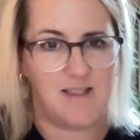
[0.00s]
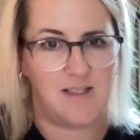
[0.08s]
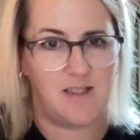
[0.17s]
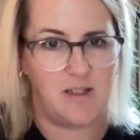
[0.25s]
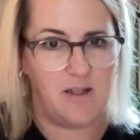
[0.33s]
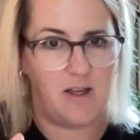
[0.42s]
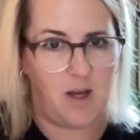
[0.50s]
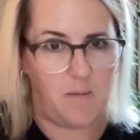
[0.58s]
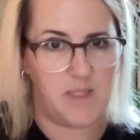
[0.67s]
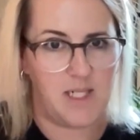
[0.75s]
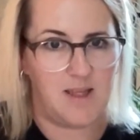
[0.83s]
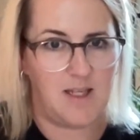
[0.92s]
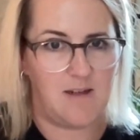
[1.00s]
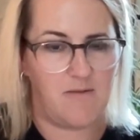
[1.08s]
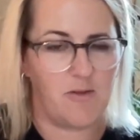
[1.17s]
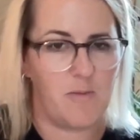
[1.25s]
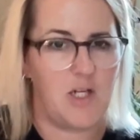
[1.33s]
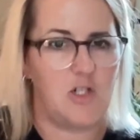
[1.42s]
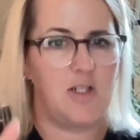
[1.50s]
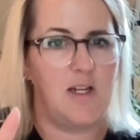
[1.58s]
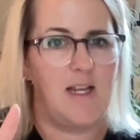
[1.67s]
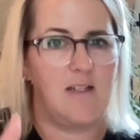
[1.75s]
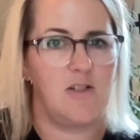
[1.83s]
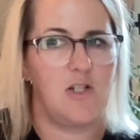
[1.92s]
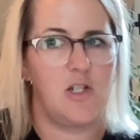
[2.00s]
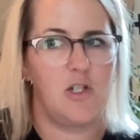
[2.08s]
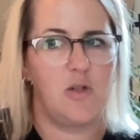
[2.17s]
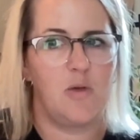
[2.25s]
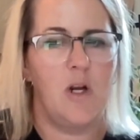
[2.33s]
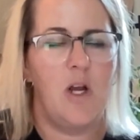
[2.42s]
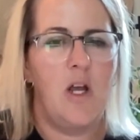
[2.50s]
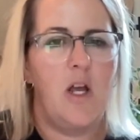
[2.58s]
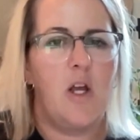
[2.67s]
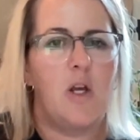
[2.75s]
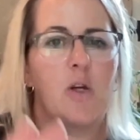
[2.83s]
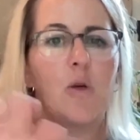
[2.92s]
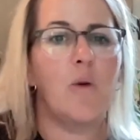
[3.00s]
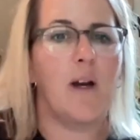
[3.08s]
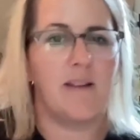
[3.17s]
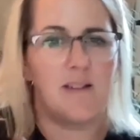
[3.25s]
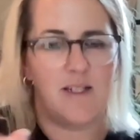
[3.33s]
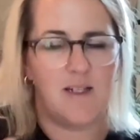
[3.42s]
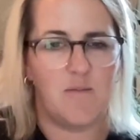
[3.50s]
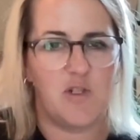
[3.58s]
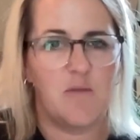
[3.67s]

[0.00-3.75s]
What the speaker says: to update that information? And two, who on the team should